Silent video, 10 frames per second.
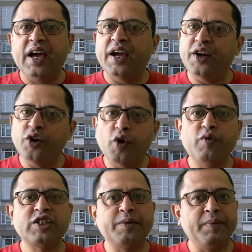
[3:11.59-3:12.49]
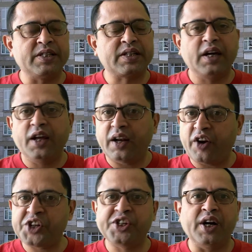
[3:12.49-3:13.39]
in Novosibirsk,
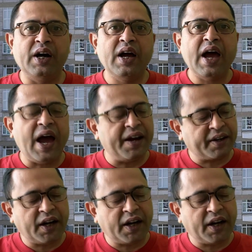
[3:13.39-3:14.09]
Russia, and